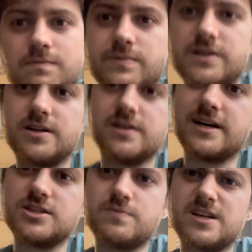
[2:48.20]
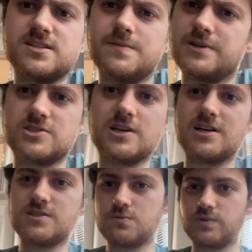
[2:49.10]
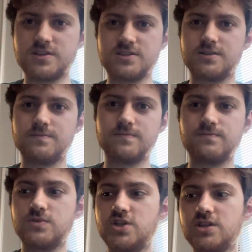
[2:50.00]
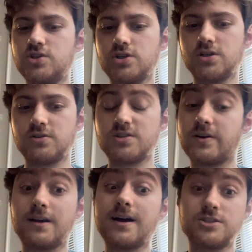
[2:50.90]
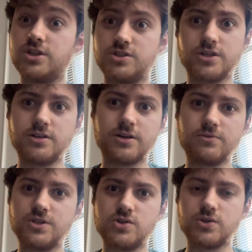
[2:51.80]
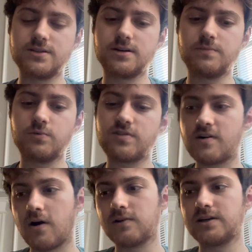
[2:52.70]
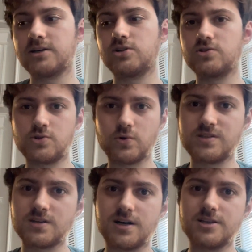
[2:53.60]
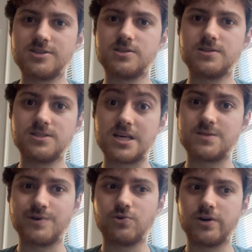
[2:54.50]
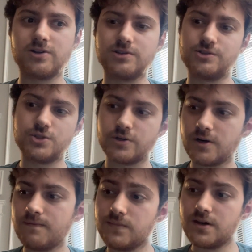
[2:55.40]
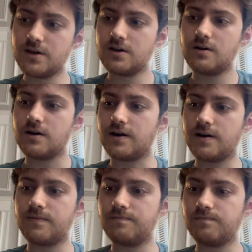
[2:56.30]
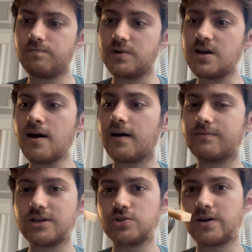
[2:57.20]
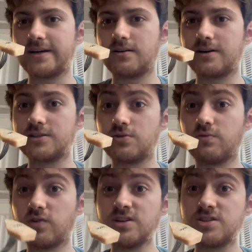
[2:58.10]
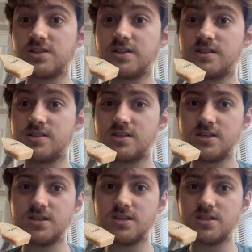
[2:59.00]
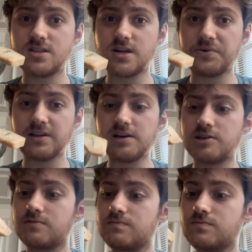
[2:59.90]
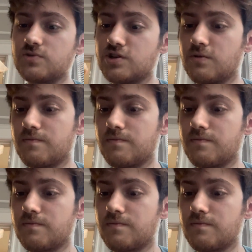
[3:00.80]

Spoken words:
but I just made a dipping sauce with some ginger, or sorry, not ginger, no ginger in there, but with garlic, soy sauce, sesame oil, and sugar. But yeah, I'm gonna try it on its own first and see how I like it. So